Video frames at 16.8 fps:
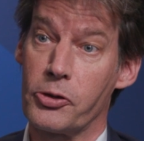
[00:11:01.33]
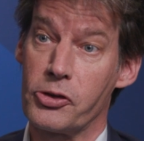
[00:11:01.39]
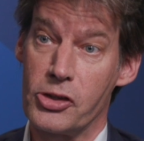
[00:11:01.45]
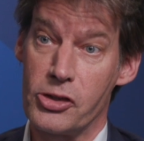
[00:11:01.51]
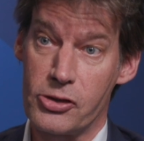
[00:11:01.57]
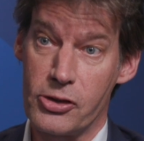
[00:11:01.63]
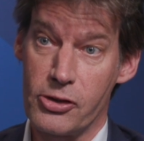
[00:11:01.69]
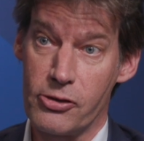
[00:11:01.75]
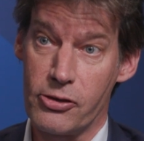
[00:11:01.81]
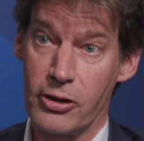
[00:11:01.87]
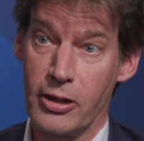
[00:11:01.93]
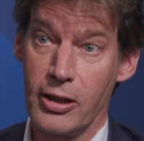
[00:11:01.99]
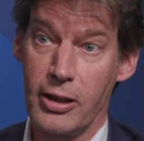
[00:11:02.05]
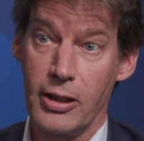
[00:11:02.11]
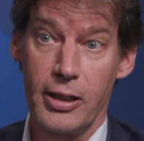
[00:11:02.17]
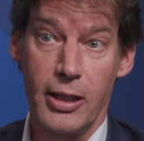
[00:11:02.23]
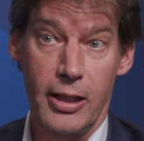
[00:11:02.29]
persistent,
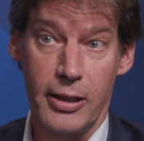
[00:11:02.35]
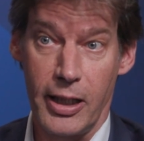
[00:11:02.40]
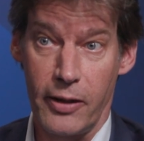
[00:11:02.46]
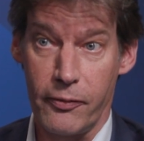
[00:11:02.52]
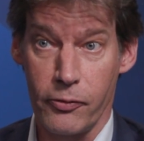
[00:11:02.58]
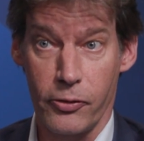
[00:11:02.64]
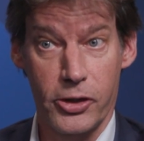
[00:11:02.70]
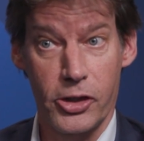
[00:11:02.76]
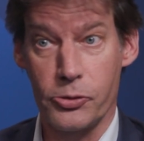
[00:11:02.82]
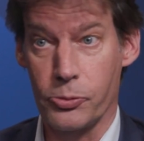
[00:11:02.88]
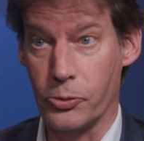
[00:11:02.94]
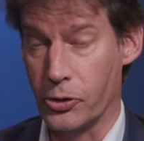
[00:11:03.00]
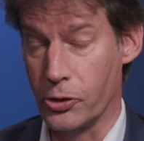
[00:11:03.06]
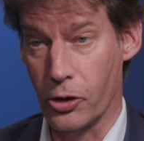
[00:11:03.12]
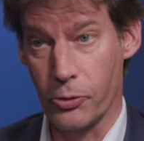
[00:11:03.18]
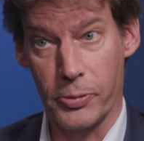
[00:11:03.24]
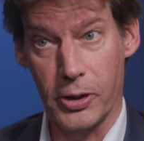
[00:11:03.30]
and therefore this
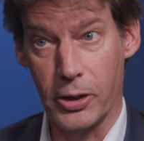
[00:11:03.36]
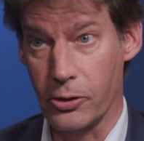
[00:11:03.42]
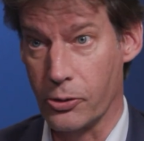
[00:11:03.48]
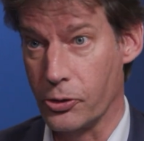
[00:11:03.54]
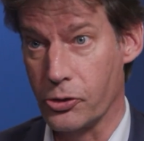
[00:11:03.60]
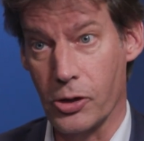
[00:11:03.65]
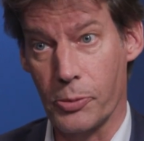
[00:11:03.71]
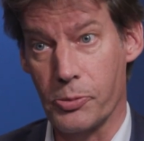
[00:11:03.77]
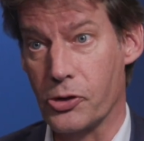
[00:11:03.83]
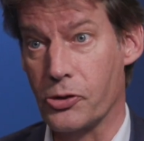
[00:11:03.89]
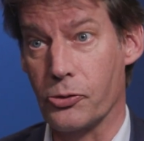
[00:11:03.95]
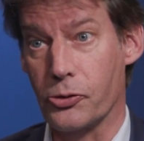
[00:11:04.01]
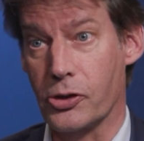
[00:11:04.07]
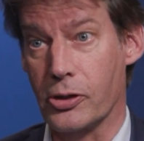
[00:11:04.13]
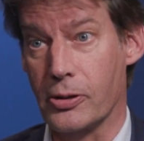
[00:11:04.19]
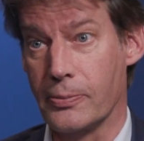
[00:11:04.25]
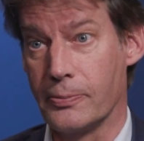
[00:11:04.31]
would not be a good
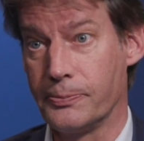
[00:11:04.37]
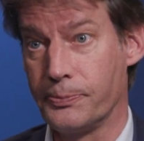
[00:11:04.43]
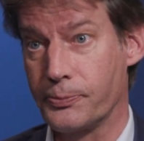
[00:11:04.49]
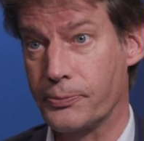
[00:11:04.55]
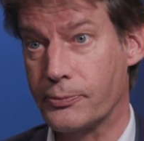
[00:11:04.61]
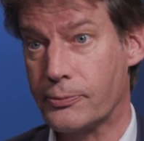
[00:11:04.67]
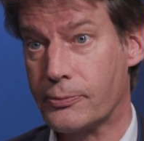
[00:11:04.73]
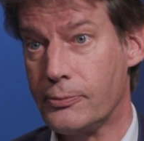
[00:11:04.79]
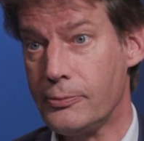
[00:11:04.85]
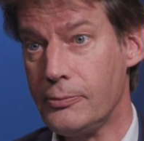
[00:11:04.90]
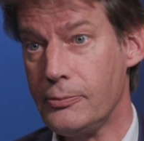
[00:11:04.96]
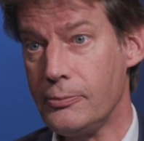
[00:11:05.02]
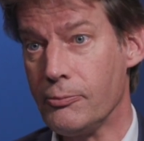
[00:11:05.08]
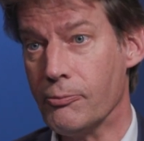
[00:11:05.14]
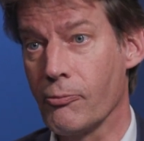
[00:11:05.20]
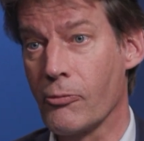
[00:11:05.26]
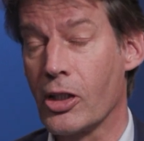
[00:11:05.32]
substitution.
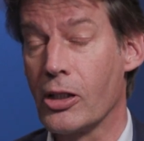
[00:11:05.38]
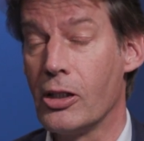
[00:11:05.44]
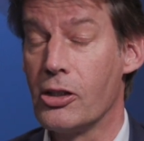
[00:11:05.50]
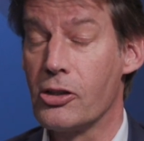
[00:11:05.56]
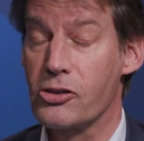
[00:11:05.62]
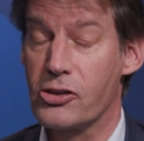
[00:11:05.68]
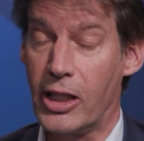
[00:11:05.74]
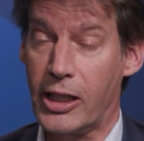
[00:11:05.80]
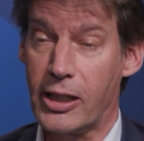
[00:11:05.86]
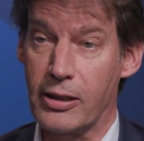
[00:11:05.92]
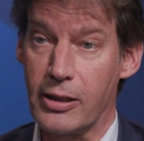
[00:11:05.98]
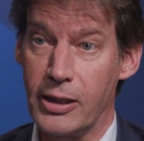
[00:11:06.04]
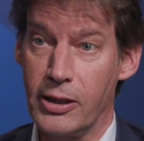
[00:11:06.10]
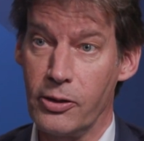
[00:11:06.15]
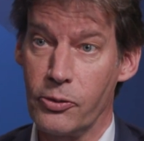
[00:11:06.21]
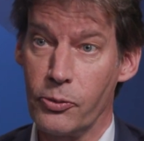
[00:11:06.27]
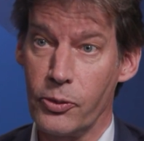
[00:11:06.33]

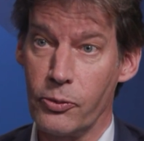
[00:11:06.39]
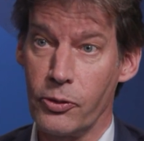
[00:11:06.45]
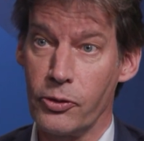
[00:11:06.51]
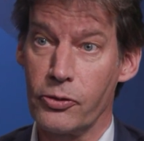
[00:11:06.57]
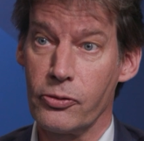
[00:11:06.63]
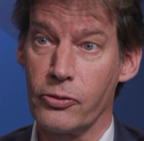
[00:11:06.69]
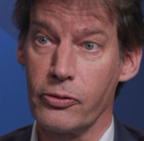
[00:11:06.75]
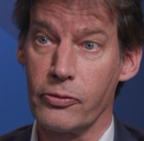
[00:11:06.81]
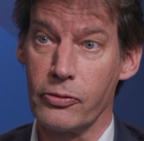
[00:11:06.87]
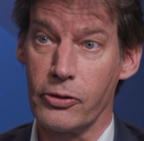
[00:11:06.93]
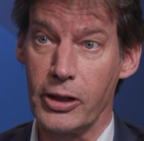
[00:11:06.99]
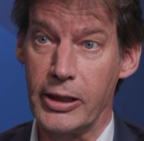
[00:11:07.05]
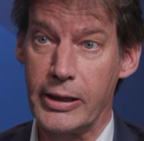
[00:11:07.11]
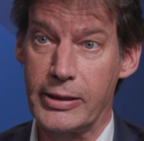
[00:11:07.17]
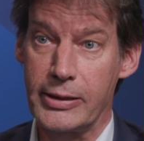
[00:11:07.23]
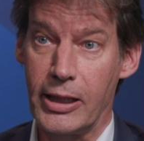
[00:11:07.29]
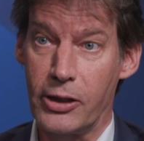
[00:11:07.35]
Secondly, we want to
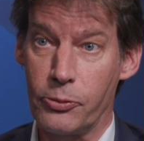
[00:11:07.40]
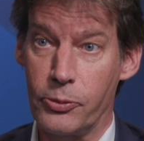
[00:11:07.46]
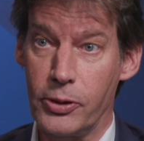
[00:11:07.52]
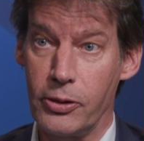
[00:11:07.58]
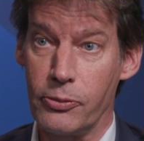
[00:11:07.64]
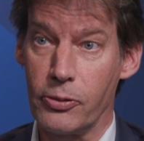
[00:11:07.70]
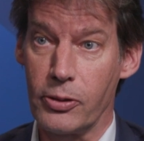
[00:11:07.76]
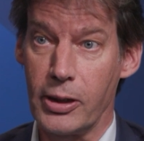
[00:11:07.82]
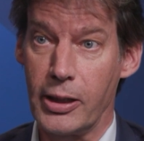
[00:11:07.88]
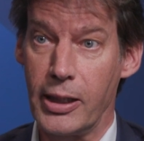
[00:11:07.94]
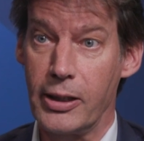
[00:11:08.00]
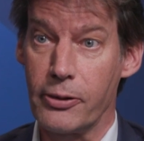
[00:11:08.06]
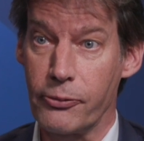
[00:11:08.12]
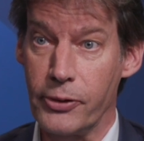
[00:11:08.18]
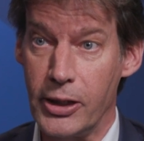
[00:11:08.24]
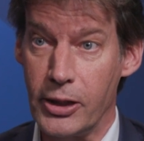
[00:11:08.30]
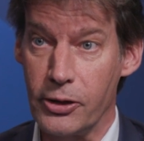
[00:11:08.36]
avoid that we will
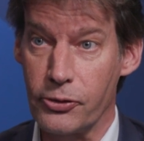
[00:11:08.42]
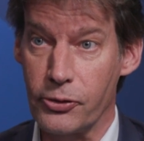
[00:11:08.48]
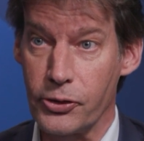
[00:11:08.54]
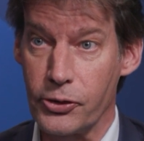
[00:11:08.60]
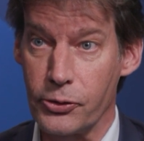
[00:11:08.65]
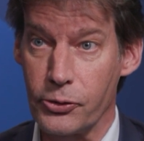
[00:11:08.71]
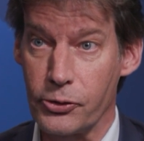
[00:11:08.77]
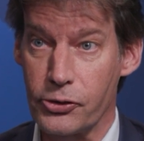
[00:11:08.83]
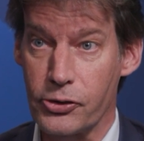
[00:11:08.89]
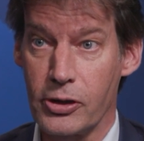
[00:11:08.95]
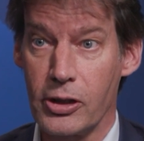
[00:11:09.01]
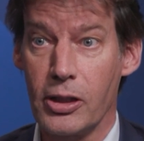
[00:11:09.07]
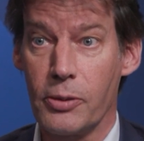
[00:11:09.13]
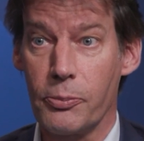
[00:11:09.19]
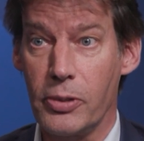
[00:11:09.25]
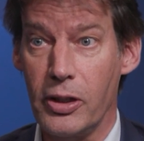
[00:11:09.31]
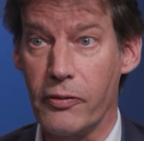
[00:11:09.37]
reintroduce
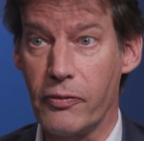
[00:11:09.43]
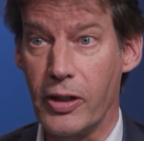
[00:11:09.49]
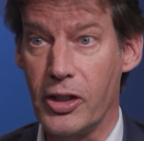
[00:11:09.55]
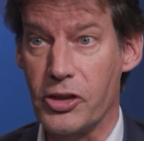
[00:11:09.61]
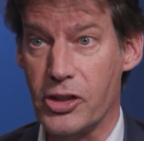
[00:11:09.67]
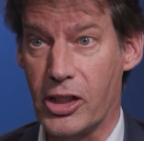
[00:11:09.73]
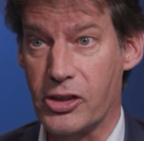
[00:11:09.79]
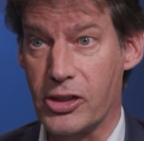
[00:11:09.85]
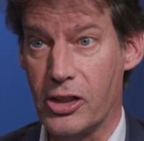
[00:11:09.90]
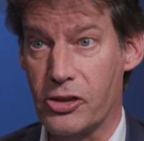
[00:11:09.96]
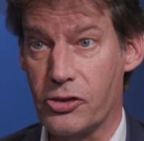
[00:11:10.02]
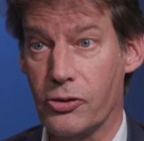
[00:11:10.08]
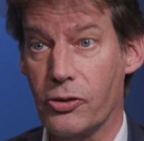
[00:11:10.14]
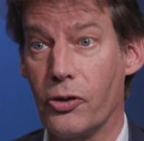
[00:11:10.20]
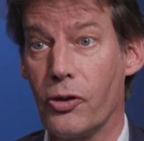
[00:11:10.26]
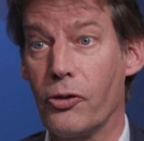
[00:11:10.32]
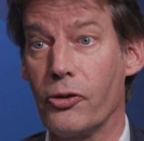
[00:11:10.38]

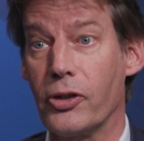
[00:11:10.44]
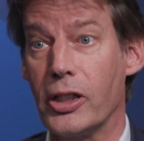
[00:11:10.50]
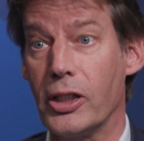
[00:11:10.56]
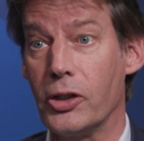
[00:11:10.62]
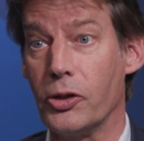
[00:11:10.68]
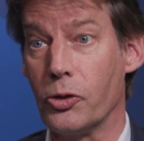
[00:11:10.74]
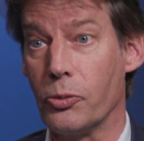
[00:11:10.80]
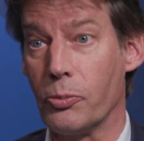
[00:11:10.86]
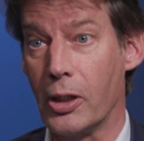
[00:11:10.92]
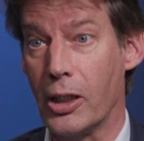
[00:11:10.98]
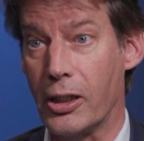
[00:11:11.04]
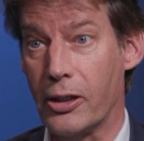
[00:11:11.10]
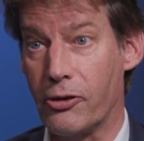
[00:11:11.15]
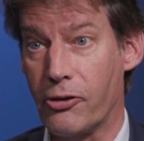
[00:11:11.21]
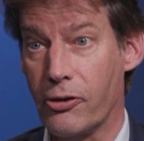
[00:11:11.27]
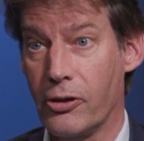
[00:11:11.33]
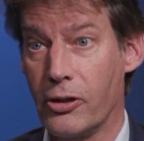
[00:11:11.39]
PFHxS on the EU
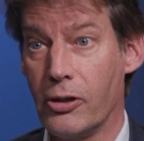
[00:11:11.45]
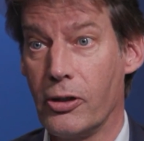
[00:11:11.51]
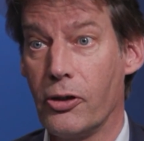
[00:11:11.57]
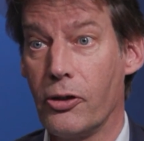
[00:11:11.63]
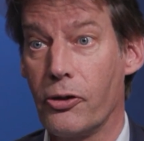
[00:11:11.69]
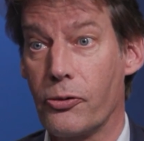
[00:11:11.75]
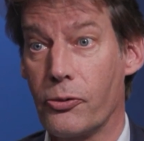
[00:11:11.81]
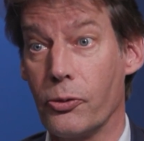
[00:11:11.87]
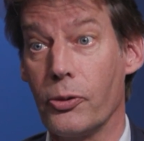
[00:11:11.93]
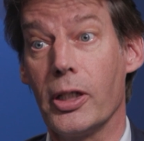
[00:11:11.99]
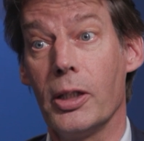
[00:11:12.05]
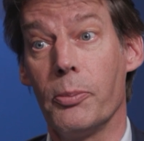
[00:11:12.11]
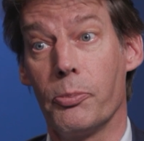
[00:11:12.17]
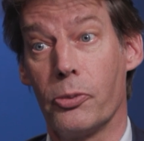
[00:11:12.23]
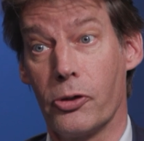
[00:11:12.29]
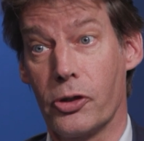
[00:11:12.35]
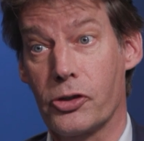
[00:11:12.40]
market through
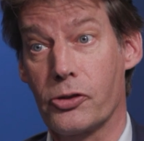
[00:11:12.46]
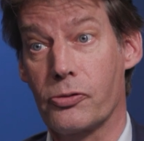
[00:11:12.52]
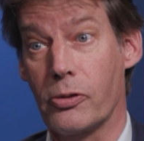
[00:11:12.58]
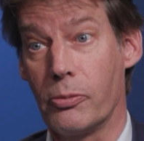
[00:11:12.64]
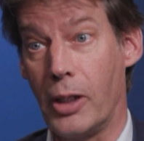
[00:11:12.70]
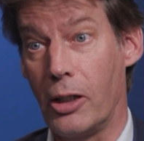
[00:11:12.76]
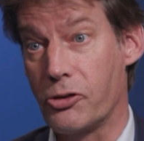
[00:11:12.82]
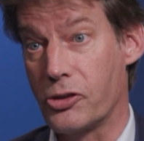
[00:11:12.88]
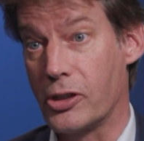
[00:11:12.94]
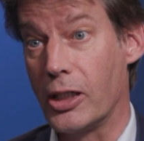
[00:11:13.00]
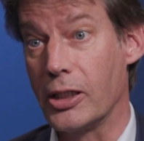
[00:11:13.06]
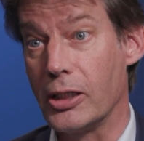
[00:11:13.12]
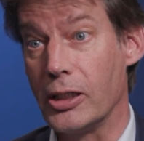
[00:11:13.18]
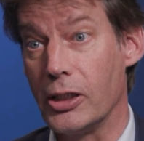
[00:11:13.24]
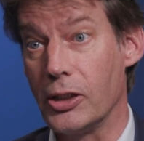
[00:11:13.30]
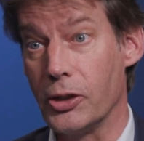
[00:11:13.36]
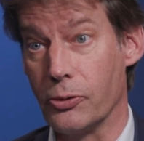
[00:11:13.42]
imports from outside
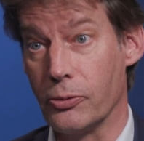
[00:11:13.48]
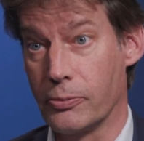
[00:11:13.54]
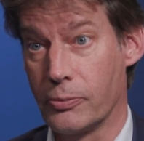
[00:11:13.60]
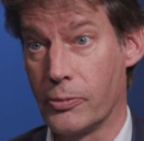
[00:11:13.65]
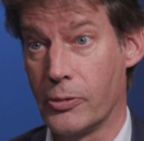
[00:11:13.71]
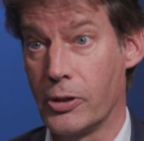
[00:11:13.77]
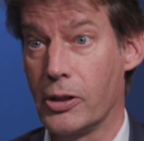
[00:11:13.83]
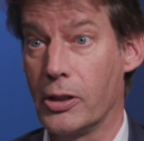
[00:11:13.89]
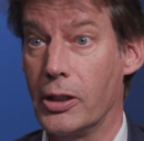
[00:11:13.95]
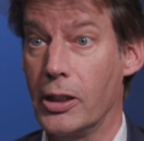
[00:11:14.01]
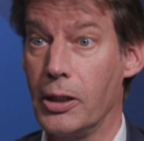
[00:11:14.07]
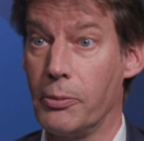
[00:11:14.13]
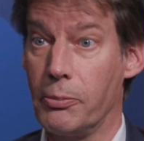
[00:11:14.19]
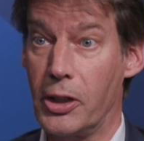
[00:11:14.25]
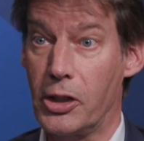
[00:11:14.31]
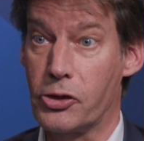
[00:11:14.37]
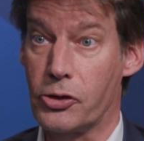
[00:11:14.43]
the EU,
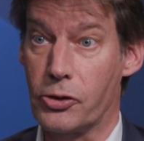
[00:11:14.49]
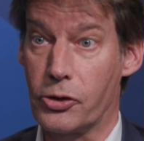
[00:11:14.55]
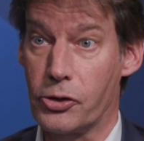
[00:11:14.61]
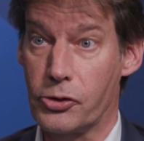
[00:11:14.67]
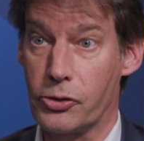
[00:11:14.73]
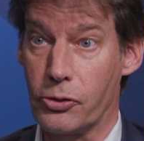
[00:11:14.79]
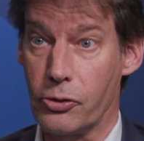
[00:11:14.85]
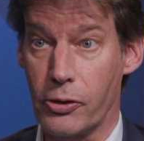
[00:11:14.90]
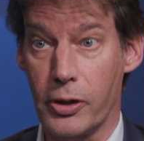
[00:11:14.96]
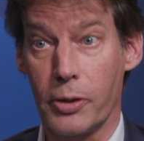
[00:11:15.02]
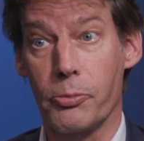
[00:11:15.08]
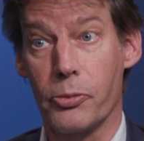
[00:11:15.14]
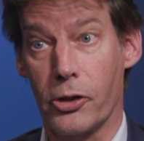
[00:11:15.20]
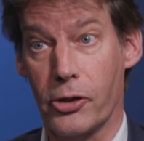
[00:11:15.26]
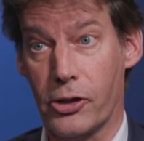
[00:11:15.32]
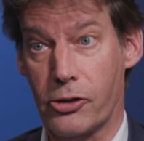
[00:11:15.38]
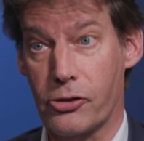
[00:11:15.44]
in mixtures or in
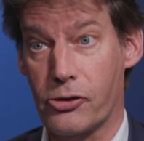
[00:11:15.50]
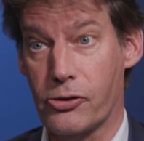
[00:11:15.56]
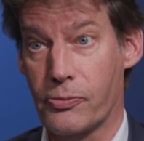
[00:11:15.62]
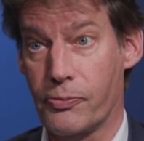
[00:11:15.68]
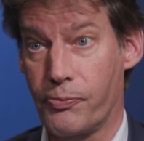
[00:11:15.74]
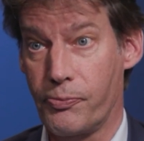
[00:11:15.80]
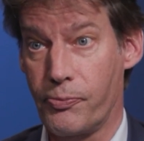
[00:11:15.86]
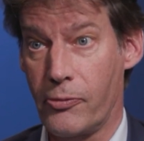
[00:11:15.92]
products.